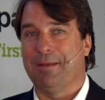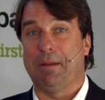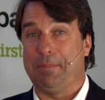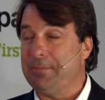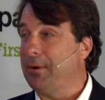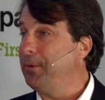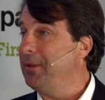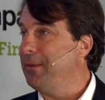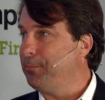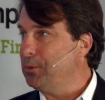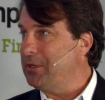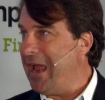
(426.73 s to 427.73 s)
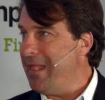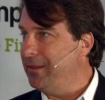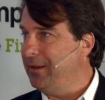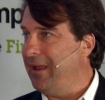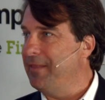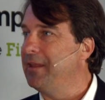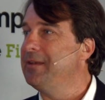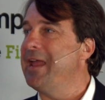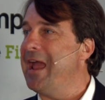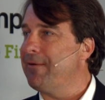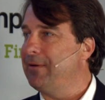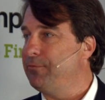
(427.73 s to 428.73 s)
but yeah. people are putting the brutality, and the
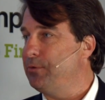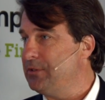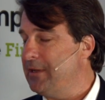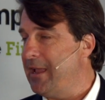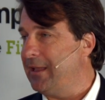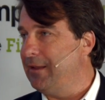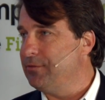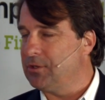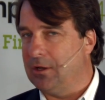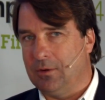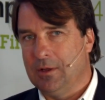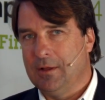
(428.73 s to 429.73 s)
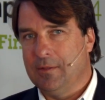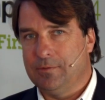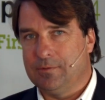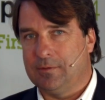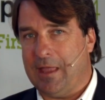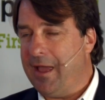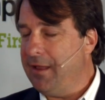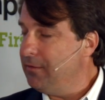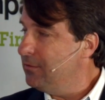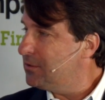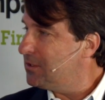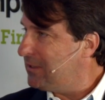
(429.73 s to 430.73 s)
narrative was negative. So that
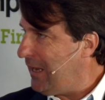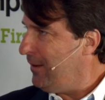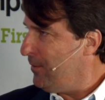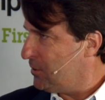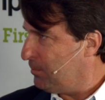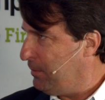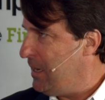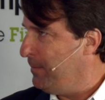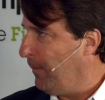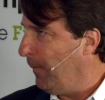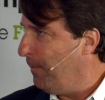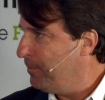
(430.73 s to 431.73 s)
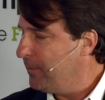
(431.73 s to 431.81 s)
scares people.